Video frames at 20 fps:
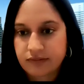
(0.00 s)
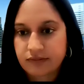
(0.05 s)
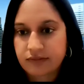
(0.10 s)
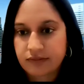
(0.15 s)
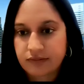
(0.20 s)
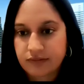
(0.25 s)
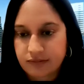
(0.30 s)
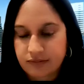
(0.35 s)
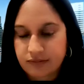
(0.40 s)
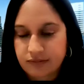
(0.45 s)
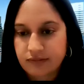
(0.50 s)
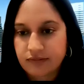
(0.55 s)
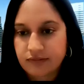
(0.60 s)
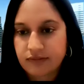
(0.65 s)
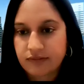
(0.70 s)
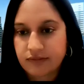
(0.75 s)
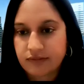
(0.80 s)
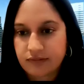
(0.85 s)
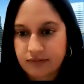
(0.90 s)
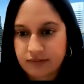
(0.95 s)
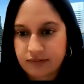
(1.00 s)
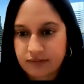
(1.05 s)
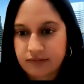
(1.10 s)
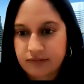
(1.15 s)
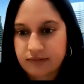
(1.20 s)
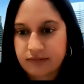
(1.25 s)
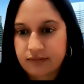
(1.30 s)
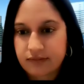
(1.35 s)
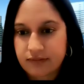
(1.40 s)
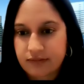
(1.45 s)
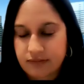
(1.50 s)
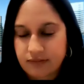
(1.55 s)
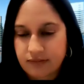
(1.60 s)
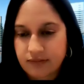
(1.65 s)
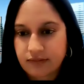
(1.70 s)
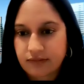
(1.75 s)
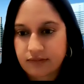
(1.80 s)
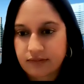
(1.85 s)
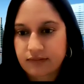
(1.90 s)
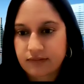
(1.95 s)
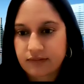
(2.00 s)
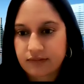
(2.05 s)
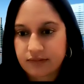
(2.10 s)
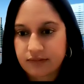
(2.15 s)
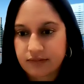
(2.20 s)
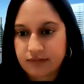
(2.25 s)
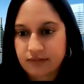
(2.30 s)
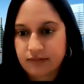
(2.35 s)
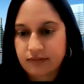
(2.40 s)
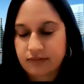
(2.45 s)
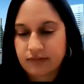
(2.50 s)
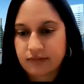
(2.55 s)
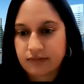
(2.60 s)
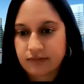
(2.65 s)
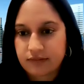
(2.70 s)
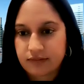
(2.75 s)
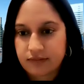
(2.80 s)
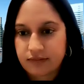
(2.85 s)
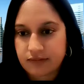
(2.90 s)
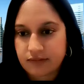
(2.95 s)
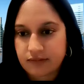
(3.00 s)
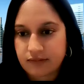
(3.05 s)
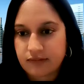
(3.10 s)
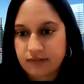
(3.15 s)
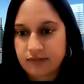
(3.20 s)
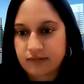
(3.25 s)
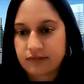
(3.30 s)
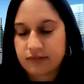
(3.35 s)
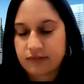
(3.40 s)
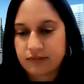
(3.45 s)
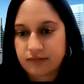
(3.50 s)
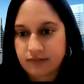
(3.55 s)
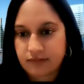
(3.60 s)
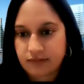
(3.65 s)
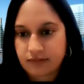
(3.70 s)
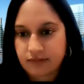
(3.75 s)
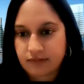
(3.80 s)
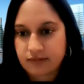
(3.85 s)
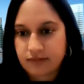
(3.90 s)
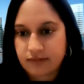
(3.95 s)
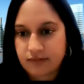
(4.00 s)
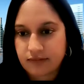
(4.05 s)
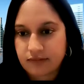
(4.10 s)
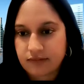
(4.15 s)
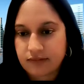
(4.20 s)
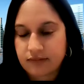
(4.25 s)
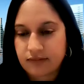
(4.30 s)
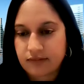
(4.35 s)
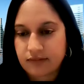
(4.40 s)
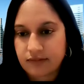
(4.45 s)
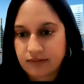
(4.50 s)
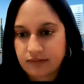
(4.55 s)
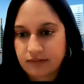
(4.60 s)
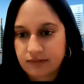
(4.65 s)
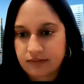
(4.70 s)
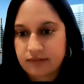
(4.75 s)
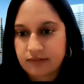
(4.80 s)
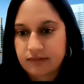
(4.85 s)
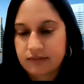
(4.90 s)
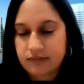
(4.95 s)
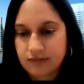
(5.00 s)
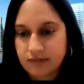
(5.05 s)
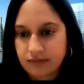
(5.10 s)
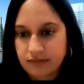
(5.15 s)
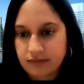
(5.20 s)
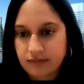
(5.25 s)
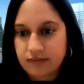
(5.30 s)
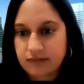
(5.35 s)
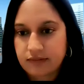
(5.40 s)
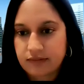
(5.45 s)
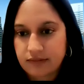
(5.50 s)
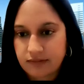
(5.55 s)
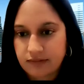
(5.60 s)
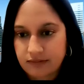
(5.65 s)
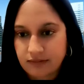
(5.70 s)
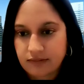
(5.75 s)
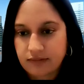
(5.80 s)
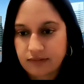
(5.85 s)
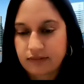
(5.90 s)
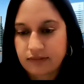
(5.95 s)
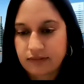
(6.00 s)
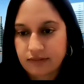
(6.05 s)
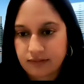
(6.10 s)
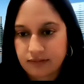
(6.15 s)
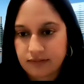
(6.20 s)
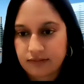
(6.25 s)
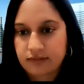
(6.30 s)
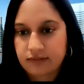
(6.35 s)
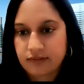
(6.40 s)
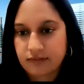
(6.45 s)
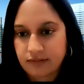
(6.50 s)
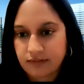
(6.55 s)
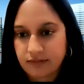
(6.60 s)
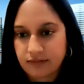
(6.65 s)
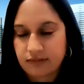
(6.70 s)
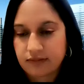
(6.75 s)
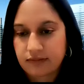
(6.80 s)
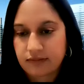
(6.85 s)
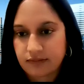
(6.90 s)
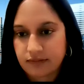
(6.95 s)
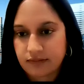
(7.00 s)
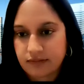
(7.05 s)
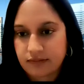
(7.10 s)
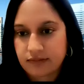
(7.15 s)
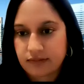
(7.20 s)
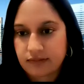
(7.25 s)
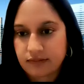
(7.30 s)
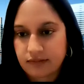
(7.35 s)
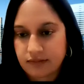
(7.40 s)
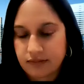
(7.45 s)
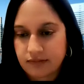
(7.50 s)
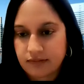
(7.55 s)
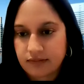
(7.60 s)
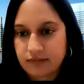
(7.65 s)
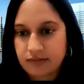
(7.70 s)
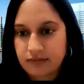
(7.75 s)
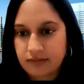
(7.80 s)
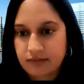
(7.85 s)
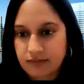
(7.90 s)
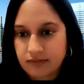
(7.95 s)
No words are spoken by the person on screen.